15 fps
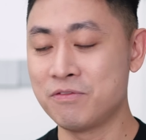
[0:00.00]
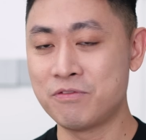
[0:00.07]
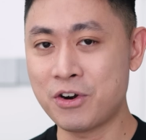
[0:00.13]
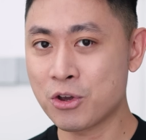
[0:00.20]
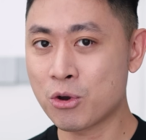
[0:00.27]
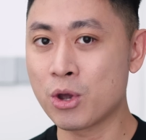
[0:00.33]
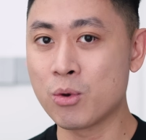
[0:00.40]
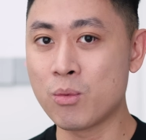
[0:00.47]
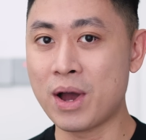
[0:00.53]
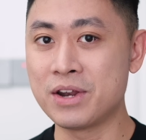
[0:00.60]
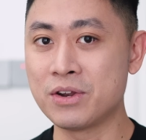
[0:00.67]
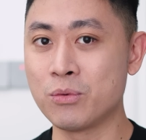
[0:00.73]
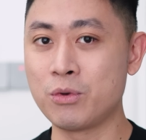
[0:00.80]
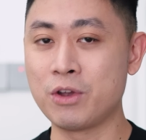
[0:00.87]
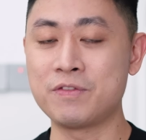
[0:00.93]
very quick
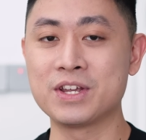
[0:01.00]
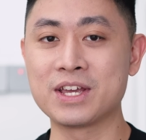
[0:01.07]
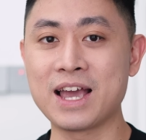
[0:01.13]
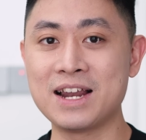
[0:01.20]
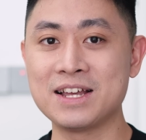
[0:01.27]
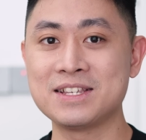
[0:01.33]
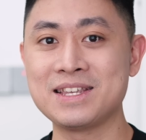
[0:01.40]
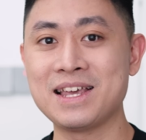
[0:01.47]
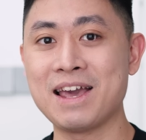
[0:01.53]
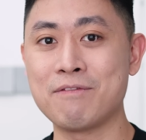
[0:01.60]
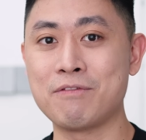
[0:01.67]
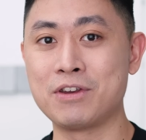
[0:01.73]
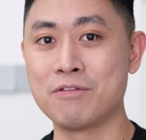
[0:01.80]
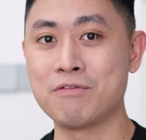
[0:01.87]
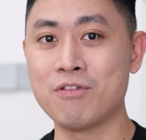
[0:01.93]
one, with the Galaxy
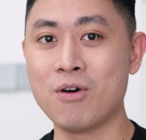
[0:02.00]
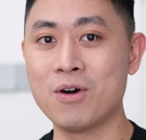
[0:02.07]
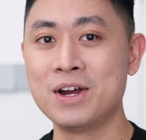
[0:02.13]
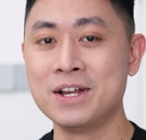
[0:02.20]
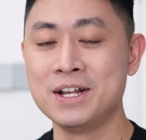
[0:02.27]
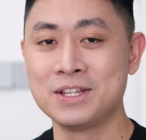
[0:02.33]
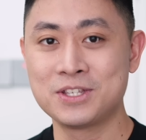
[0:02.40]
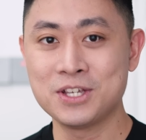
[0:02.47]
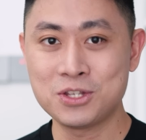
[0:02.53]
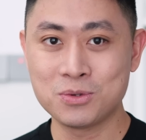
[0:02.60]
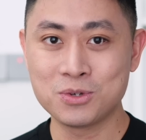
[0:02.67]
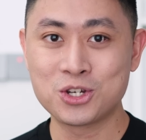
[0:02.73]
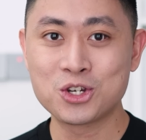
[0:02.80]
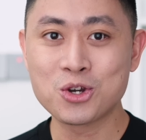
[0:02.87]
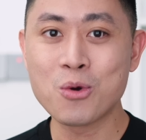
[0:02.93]
A54 just
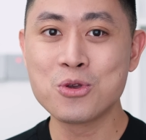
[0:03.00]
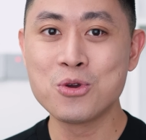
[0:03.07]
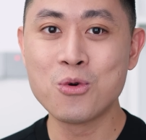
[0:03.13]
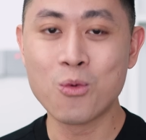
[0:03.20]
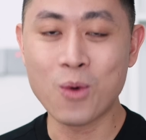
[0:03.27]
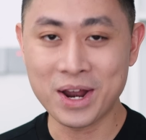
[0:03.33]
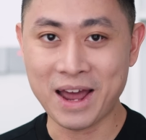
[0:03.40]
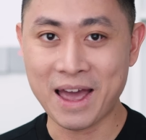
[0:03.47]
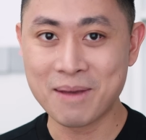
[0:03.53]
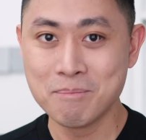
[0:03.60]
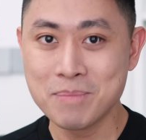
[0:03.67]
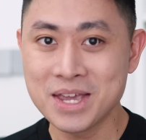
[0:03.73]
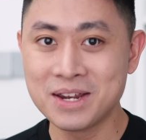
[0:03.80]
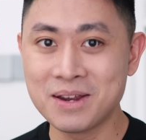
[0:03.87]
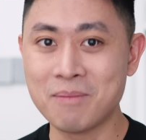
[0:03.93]
to show you what I
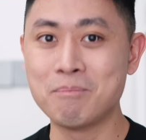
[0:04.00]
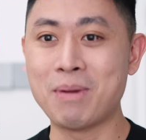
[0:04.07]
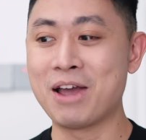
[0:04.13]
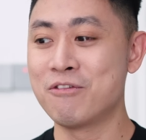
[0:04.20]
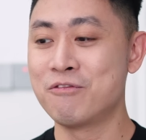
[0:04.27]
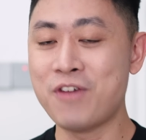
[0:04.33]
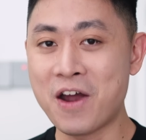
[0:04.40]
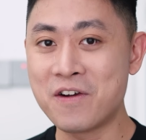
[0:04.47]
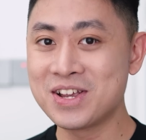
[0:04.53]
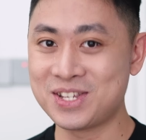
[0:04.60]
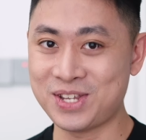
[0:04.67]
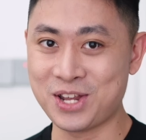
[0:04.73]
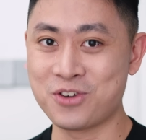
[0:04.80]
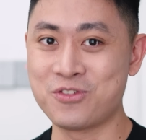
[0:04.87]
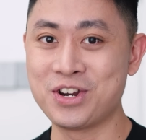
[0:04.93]
mean by very
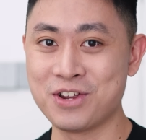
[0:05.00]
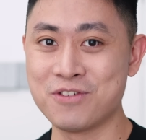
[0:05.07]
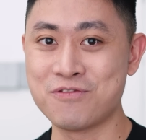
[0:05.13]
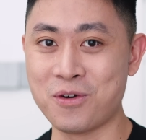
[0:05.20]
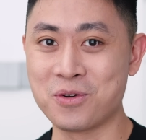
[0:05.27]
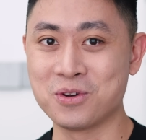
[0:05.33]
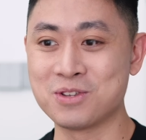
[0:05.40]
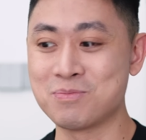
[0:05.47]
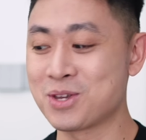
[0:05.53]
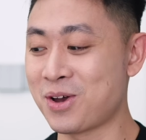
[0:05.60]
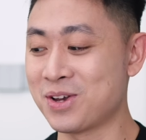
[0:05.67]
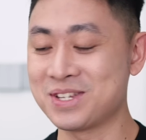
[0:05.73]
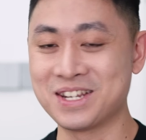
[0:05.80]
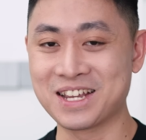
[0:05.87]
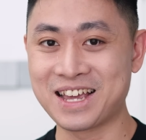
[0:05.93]
saturated photos,
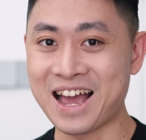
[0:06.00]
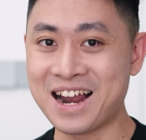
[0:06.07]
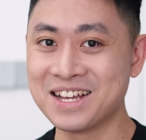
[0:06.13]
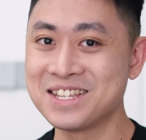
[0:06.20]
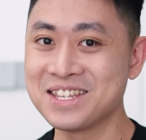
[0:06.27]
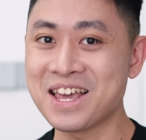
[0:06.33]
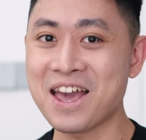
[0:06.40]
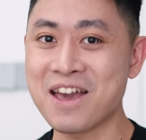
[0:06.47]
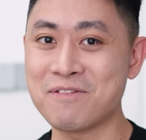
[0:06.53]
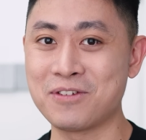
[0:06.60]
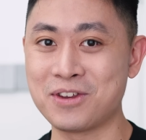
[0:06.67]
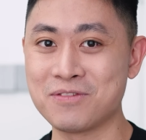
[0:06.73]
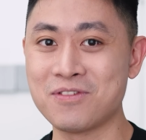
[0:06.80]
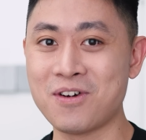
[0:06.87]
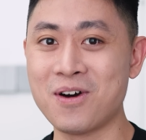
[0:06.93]
because the Galaxy
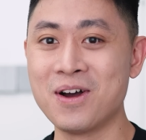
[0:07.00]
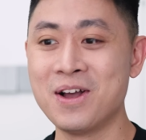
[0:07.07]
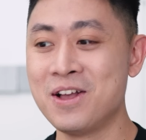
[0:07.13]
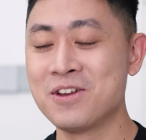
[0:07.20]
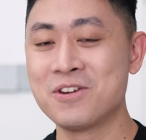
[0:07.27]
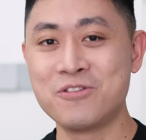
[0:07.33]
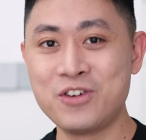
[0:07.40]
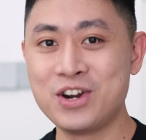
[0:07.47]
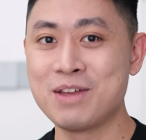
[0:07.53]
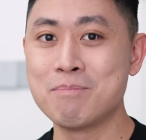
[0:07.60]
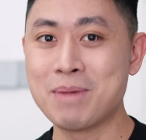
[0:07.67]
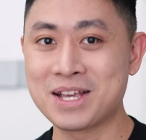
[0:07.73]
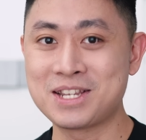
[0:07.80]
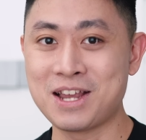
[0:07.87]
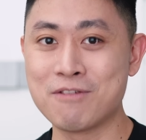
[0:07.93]
A54 really
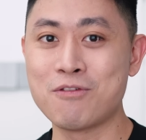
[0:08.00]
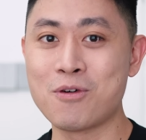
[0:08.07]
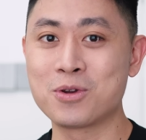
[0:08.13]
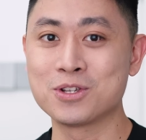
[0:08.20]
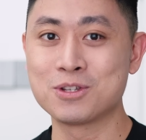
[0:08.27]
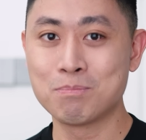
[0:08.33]
makes their photos